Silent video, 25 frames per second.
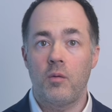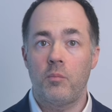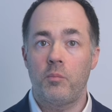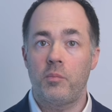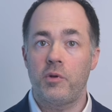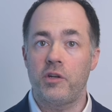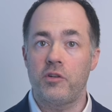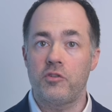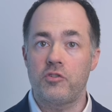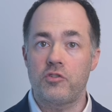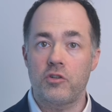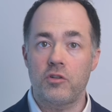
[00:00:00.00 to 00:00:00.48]

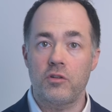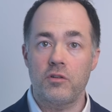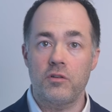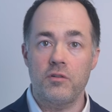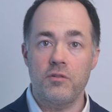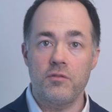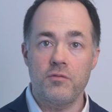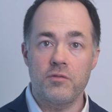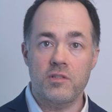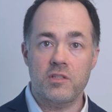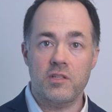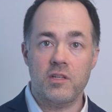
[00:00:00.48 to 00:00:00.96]
But a juror
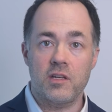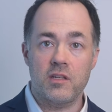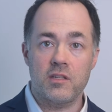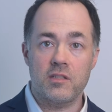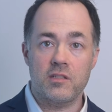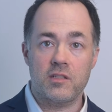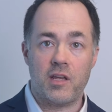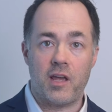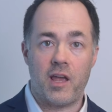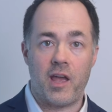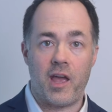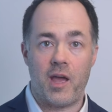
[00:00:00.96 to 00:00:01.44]
who
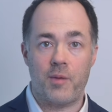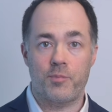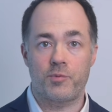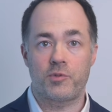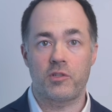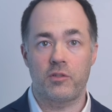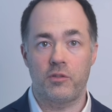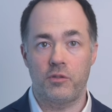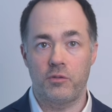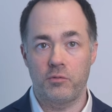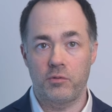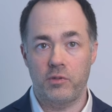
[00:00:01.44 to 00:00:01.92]
says,
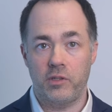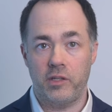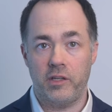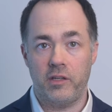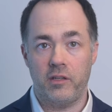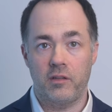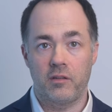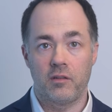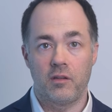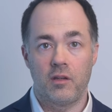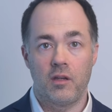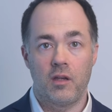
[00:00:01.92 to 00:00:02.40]

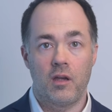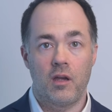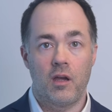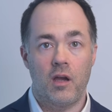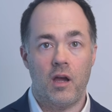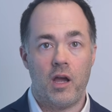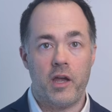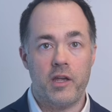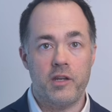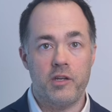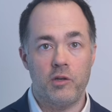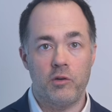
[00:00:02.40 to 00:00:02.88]
absolutely,
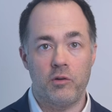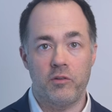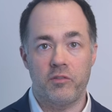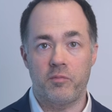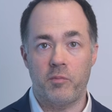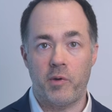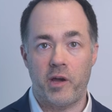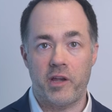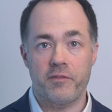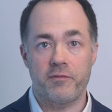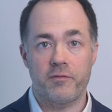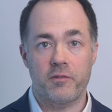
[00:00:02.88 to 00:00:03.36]
I know if
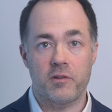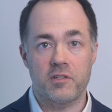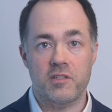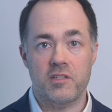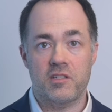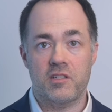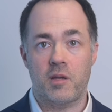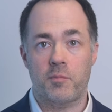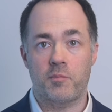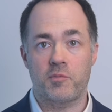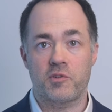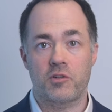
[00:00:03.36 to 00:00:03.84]
my front
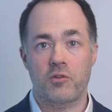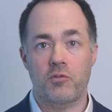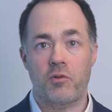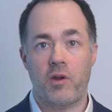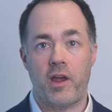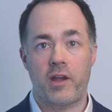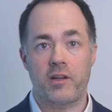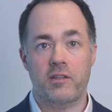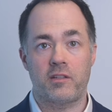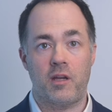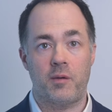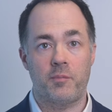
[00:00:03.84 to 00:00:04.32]
step is
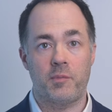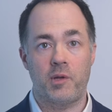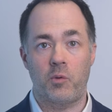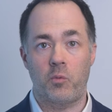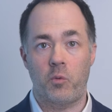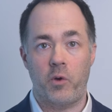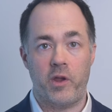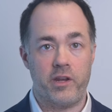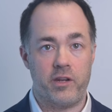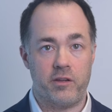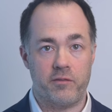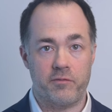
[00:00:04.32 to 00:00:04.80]
cracked, I'm not
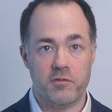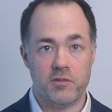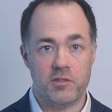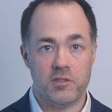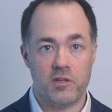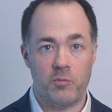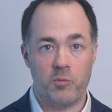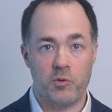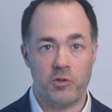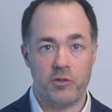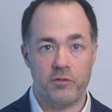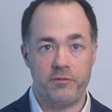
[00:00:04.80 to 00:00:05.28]
waiting for
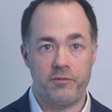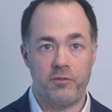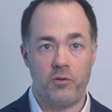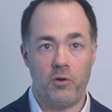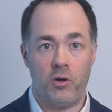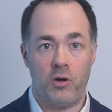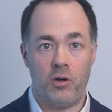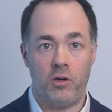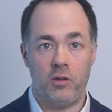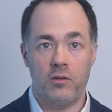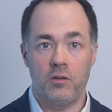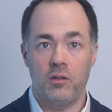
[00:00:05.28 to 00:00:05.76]
someone to
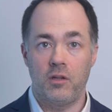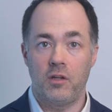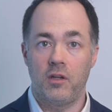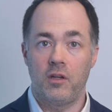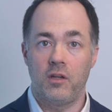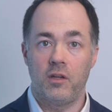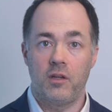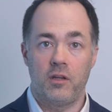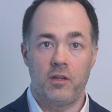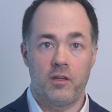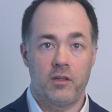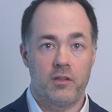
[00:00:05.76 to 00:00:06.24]
fall.
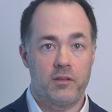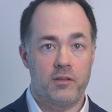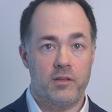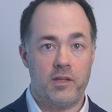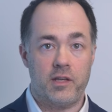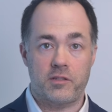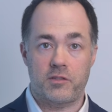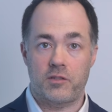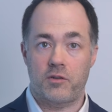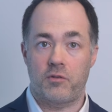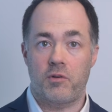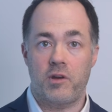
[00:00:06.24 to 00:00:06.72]

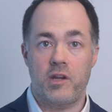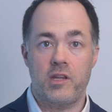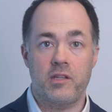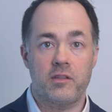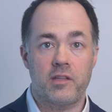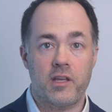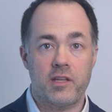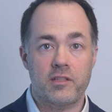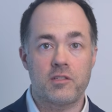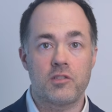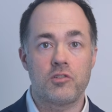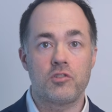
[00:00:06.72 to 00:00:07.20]
That's great.
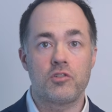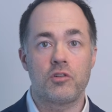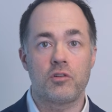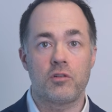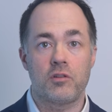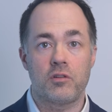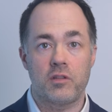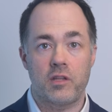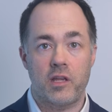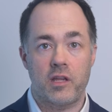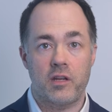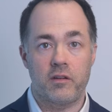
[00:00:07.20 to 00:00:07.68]
That's a
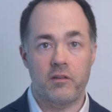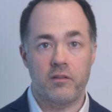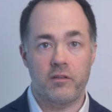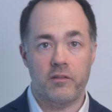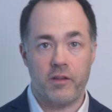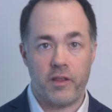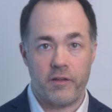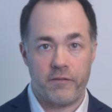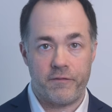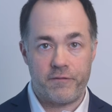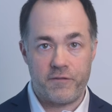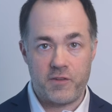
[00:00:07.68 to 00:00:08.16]
juror that
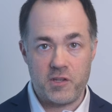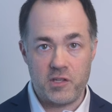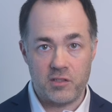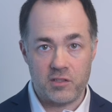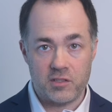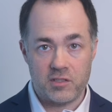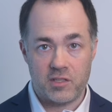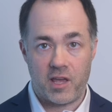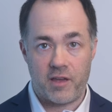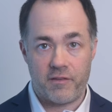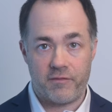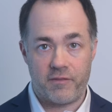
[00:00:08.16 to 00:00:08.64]

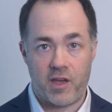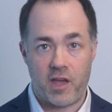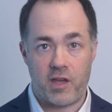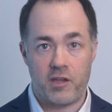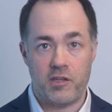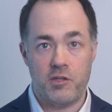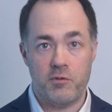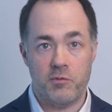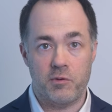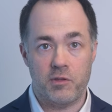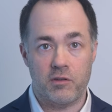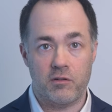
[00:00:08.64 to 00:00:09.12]
feels that
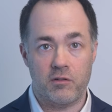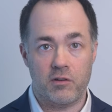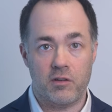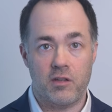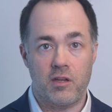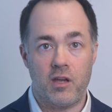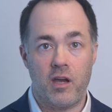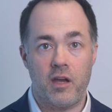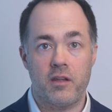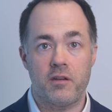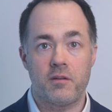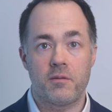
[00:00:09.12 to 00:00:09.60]
value in their
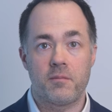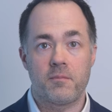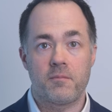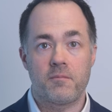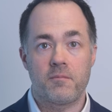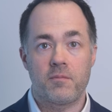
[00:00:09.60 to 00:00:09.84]
gut.